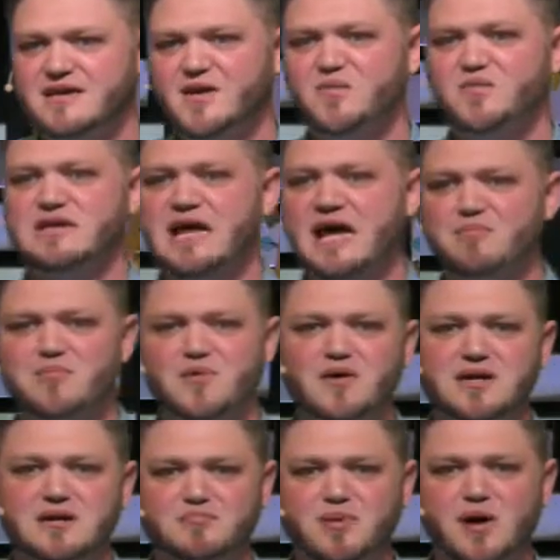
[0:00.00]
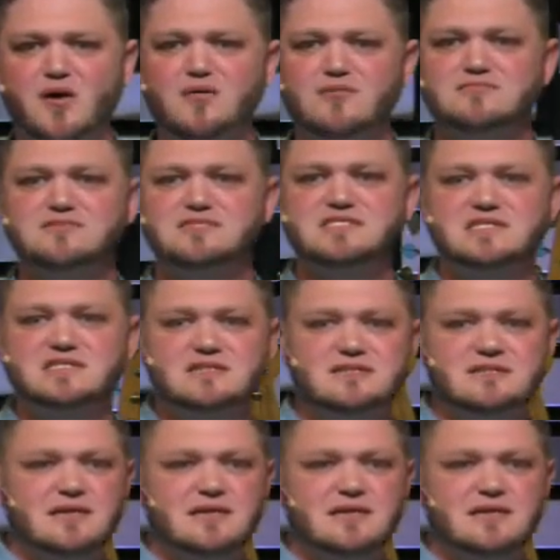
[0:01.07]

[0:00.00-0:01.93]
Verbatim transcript: wouldn't have broken bones. And